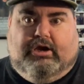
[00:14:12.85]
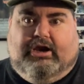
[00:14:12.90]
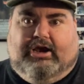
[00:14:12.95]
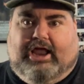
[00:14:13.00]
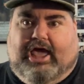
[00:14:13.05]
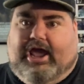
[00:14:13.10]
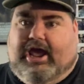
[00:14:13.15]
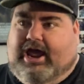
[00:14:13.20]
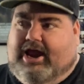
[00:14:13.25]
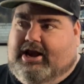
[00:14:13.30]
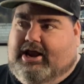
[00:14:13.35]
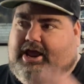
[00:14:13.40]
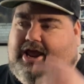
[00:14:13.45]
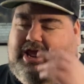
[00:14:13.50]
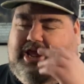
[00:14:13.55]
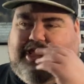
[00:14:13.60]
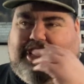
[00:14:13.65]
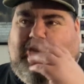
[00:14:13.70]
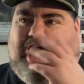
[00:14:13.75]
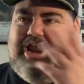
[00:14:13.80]
And
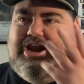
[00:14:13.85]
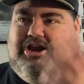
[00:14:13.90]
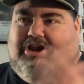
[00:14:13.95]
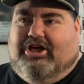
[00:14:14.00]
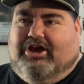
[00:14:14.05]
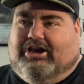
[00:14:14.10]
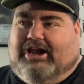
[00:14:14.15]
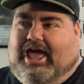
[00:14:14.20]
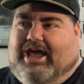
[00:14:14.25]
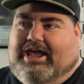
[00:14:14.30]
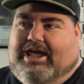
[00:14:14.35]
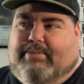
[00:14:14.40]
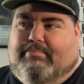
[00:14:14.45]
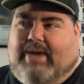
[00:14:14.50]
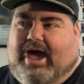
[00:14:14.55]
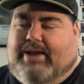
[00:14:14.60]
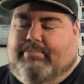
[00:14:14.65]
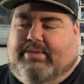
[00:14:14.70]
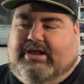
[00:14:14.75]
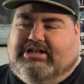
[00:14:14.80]
it kind of looked like he
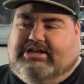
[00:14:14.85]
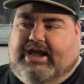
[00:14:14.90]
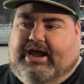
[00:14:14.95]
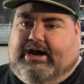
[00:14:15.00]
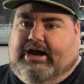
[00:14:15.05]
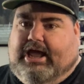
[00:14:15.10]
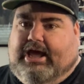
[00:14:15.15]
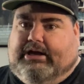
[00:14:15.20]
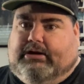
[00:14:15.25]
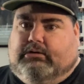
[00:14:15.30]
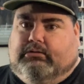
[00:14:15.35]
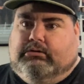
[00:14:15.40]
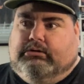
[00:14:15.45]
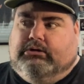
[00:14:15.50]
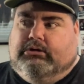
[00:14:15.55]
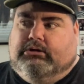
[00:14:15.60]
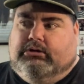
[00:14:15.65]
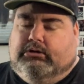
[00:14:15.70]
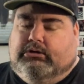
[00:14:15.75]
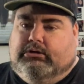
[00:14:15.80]
might have been saying,
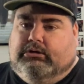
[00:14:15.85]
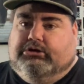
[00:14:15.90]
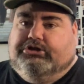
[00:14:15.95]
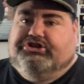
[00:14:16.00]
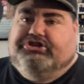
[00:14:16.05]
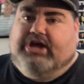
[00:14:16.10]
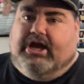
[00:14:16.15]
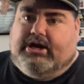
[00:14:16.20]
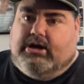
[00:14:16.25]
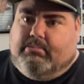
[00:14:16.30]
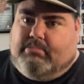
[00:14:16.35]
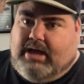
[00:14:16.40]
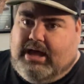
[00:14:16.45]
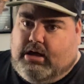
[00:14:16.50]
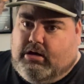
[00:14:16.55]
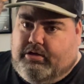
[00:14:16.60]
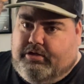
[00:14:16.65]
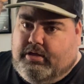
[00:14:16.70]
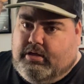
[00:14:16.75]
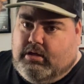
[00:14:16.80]
shut your
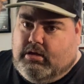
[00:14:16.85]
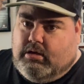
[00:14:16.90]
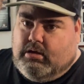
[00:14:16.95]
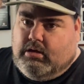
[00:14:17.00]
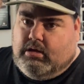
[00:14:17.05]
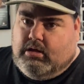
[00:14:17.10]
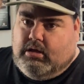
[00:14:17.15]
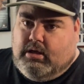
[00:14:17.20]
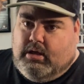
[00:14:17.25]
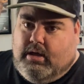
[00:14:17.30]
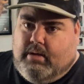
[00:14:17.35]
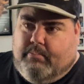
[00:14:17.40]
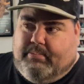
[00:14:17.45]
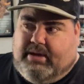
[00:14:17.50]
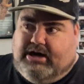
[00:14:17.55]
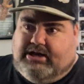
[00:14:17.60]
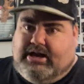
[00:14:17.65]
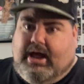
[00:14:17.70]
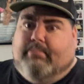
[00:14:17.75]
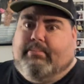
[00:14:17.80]
mouth. But
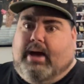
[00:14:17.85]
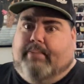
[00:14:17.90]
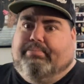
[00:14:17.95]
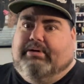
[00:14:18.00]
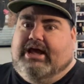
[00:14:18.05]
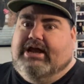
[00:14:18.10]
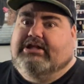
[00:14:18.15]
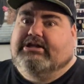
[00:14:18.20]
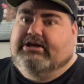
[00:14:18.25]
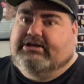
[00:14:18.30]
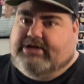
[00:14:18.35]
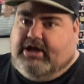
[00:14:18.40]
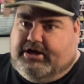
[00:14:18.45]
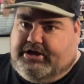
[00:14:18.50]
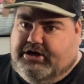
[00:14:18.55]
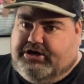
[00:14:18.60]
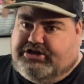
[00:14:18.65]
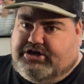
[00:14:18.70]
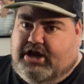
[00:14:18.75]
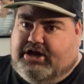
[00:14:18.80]
it's not my place to tell
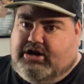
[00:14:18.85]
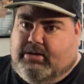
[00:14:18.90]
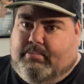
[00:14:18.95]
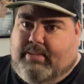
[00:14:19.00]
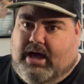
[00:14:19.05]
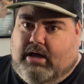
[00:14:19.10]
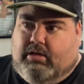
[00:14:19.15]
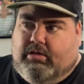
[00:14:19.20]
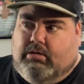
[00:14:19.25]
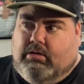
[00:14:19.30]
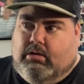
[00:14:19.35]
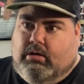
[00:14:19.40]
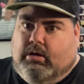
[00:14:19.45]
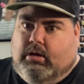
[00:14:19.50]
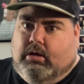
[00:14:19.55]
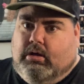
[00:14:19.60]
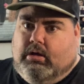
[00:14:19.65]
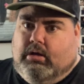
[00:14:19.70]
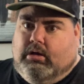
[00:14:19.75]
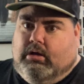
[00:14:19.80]
you to shut your mouth.
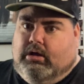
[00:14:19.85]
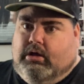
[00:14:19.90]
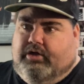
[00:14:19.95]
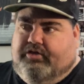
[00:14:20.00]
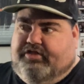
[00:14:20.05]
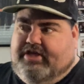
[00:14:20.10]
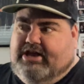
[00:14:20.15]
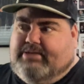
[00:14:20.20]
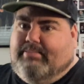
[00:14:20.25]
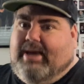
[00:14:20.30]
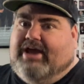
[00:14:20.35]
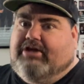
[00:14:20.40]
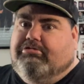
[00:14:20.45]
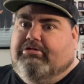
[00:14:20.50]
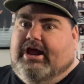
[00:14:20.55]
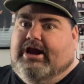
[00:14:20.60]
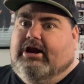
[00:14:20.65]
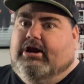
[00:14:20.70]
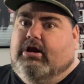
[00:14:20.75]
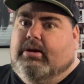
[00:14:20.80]
This might
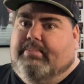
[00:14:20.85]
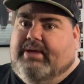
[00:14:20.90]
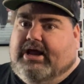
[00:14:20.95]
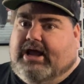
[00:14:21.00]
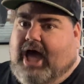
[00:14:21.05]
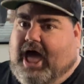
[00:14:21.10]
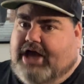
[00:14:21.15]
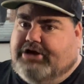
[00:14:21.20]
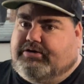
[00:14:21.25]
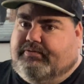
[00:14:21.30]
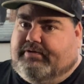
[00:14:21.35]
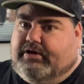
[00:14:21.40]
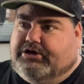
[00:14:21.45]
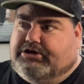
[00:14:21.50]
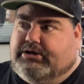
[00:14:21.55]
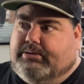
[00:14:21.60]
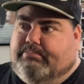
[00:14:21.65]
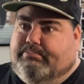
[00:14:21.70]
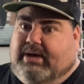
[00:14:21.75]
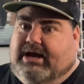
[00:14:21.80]
create a little bit of
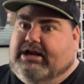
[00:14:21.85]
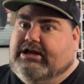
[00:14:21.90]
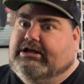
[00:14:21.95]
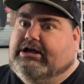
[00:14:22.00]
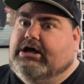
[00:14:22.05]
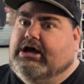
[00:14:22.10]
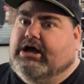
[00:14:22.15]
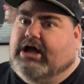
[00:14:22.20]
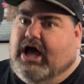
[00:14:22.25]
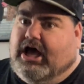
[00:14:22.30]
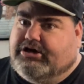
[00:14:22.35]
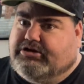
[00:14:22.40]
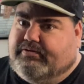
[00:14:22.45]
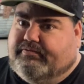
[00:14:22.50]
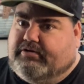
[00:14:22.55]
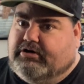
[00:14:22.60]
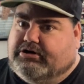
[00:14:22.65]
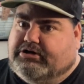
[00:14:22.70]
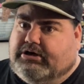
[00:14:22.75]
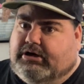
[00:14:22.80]
controversy, but it's good
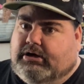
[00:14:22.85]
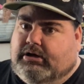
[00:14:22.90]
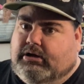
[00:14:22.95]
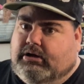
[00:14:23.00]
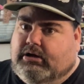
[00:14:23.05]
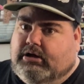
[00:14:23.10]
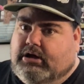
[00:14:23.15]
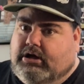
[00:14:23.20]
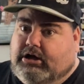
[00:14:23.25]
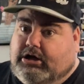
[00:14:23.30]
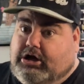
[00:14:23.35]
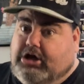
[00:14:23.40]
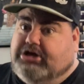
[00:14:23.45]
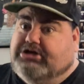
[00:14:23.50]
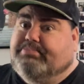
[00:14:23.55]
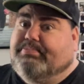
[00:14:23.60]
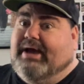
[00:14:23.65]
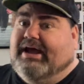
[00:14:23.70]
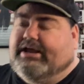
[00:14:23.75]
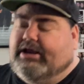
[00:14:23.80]
controversy. Good
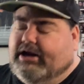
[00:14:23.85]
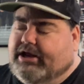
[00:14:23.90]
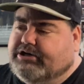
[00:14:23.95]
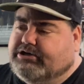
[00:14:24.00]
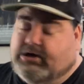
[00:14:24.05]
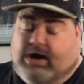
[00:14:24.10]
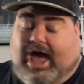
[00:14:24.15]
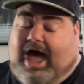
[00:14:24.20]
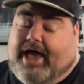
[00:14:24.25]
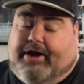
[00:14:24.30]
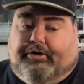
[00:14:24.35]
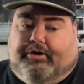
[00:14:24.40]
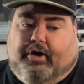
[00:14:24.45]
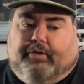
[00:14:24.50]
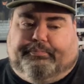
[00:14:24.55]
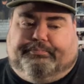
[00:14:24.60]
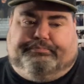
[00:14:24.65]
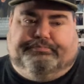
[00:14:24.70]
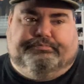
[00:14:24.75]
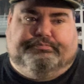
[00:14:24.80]
speculation. I don't
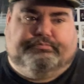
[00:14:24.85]
know.